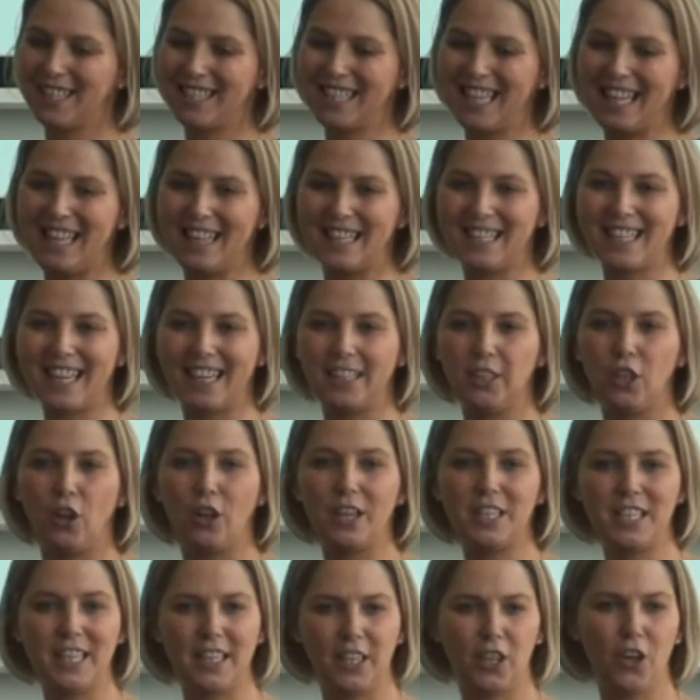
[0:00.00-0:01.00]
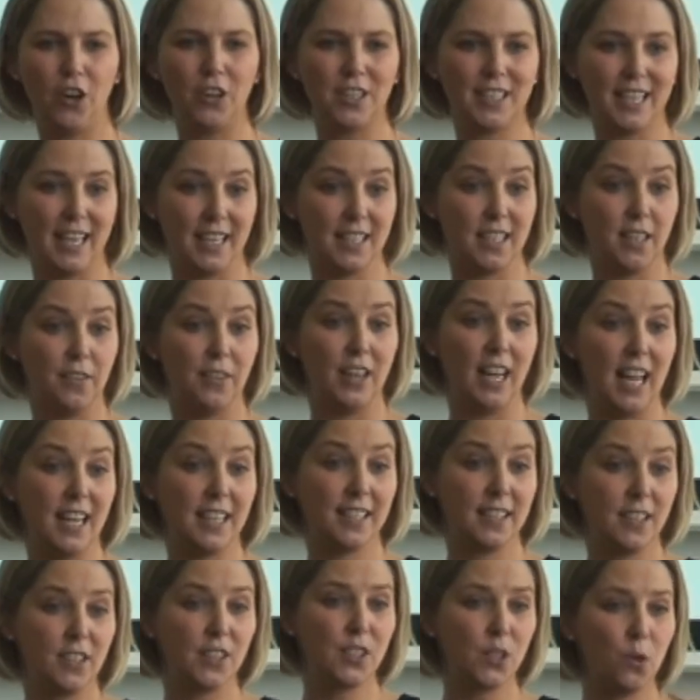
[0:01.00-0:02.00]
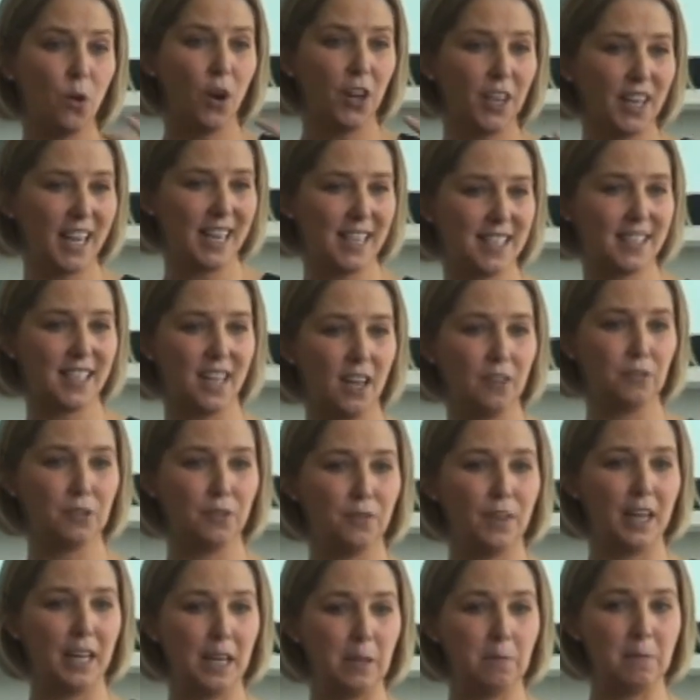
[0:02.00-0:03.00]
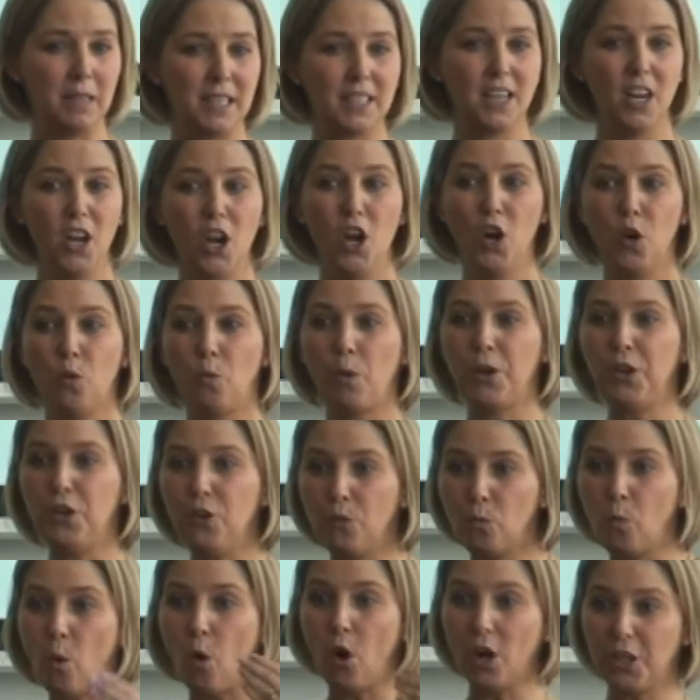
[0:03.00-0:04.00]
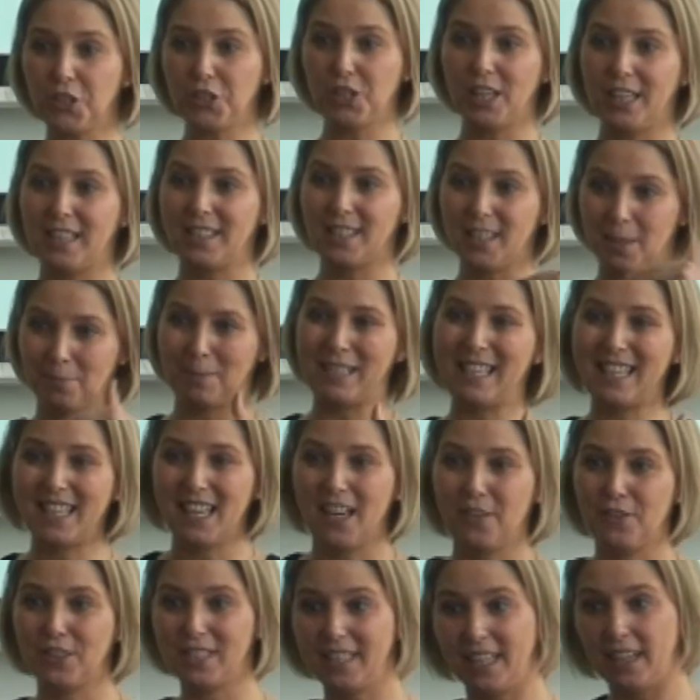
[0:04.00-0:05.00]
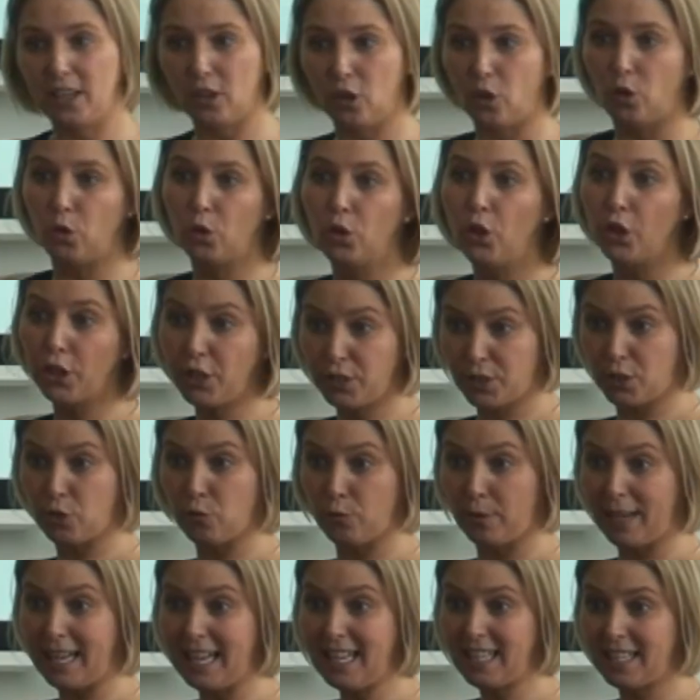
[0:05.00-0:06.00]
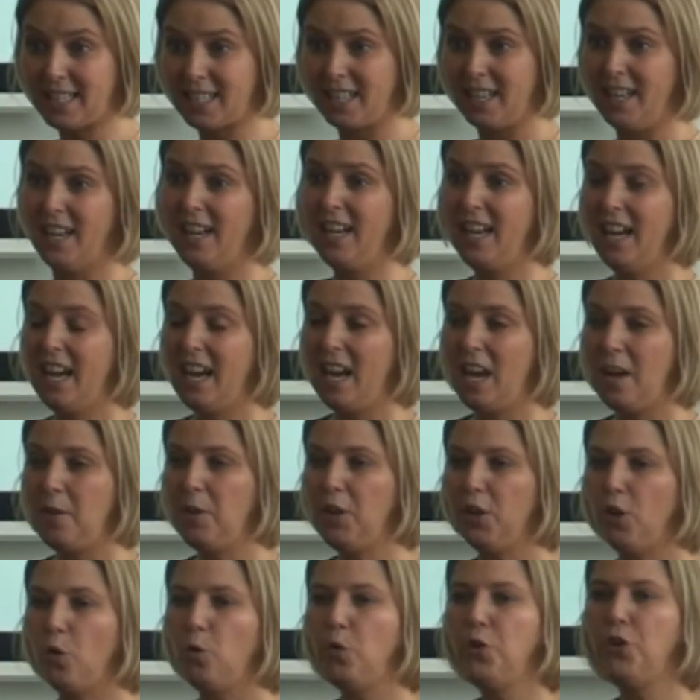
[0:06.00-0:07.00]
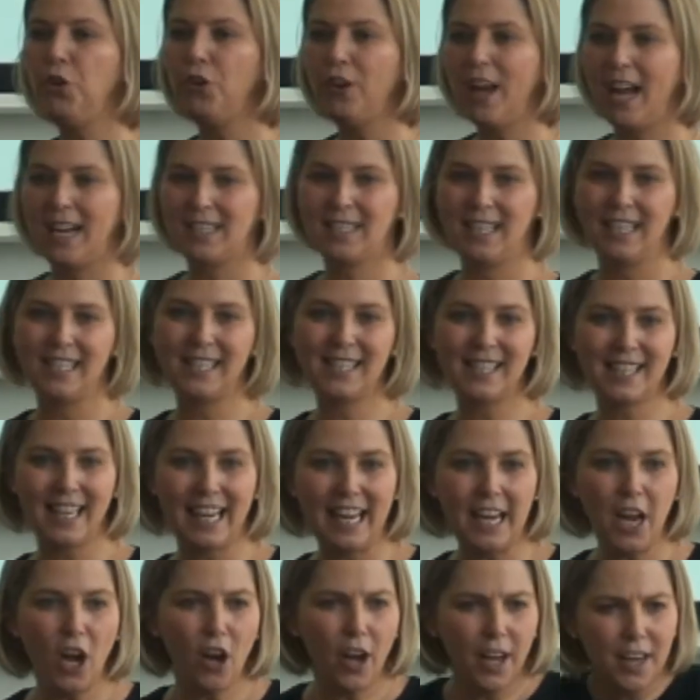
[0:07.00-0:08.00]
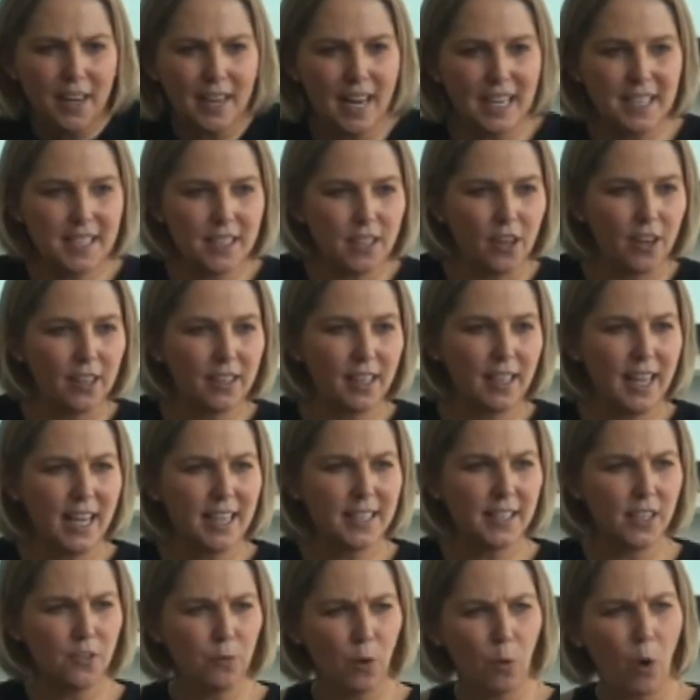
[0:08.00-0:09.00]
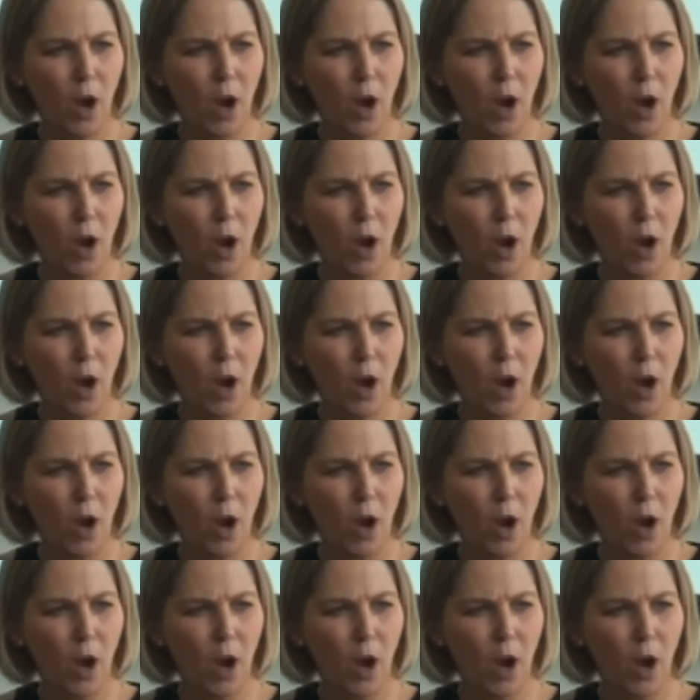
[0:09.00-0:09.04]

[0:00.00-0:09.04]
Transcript: see the technology in the context of a lesson. So unlike staff development, where you watch it and somebody delivers it, it all looks great. You actually see, how did I start the lesson?